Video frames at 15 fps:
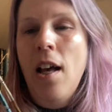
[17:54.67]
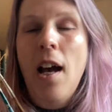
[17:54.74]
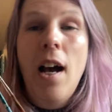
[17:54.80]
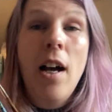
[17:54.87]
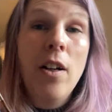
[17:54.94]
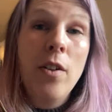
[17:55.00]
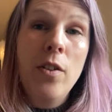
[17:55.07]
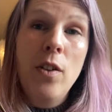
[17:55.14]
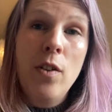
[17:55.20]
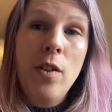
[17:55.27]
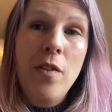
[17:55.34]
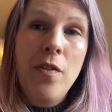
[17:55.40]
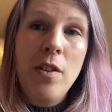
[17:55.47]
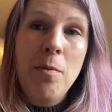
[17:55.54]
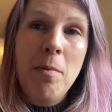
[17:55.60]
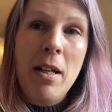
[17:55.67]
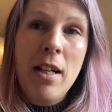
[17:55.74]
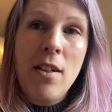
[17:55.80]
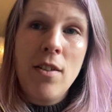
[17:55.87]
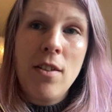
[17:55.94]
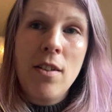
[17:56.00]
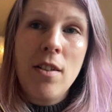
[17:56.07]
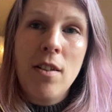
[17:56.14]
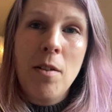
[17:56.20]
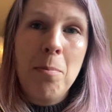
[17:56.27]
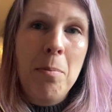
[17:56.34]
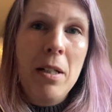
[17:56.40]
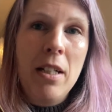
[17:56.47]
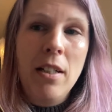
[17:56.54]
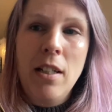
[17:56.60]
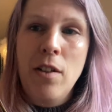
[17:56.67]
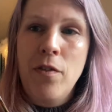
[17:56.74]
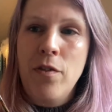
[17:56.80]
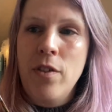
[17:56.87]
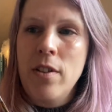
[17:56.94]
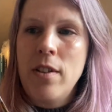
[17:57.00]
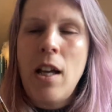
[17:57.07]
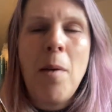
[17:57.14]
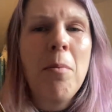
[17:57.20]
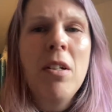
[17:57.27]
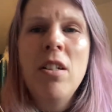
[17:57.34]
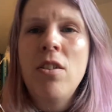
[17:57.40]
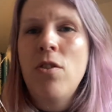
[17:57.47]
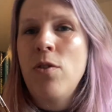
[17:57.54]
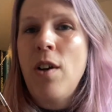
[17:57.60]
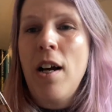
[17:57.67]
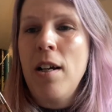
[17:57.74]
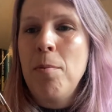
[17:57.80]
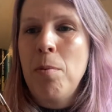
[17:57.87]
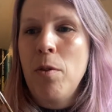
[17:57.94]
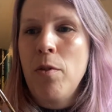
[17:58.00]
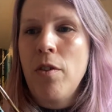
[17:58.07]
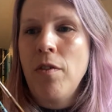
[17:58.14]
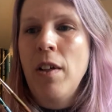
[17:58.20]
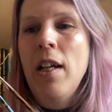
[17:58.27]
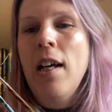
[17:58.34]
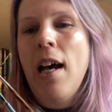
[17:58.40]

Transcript: I don't know if it makes a big difference. I'm gonna try both of it.